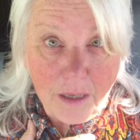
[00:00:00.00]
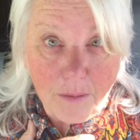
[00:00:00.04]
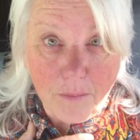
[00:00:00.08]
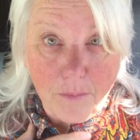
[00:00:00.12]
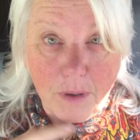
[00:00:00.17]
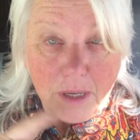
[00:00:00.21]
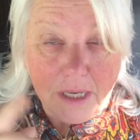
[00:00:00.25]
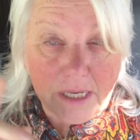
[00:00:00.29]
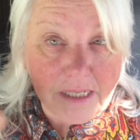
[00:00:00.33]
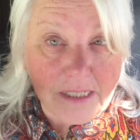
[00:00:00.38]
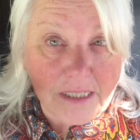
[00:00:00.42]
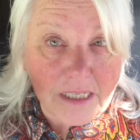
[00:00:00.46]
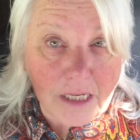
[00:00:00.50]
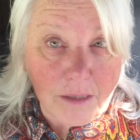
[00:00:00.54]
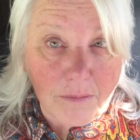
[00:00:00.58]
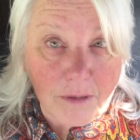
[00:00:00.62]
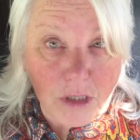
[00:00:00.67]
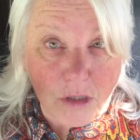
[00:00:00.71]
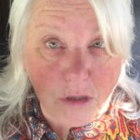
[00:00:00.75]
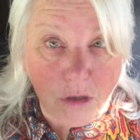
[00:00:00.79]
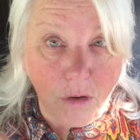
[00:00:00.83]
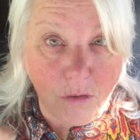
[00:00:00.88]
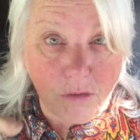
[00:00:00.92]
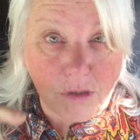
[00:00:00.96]
but it's going to be
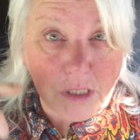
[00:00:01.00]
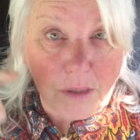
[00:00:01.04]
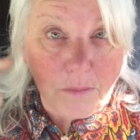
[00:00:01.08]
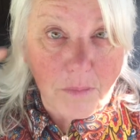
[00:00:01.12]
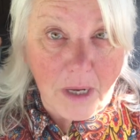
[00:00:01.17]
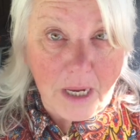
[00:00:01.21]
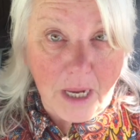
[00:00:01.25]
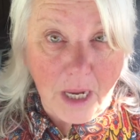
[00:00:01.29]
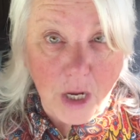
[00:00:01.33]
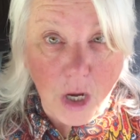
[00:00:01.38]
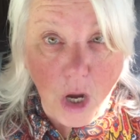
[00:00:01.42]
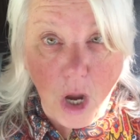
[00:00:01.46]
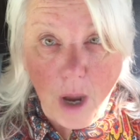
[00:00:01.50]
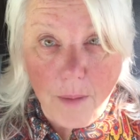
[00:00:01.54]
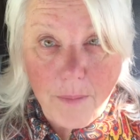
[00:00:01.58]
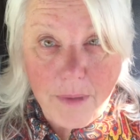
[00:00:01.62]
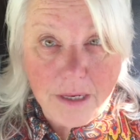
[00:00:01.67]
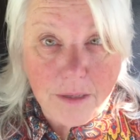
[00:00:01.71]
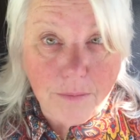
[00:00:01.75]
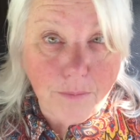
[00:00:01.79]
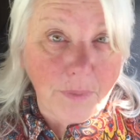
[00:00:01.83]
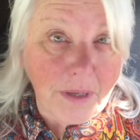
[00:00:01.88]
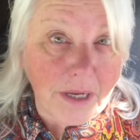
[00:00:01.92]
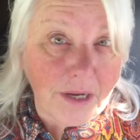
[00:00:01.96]
chosen by a
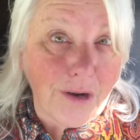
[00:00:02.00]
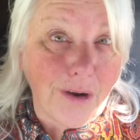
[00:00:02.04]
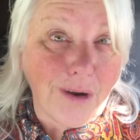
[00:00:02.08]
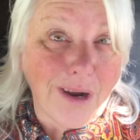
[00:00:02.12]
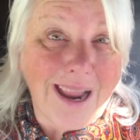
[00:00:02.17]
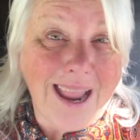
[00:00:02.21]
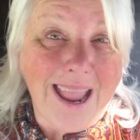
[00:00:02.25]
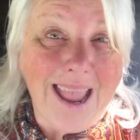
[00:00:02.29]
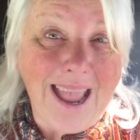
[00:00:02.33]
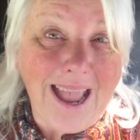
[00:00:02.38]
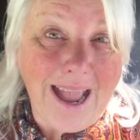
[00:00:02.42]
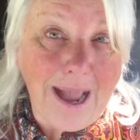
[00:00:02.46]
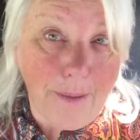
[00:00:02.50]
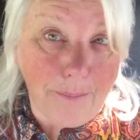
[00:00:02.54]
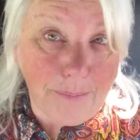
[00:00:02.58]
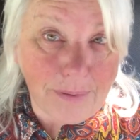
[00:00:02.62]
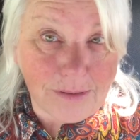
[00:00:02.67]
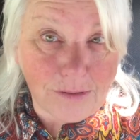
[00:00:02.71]
comment picker app,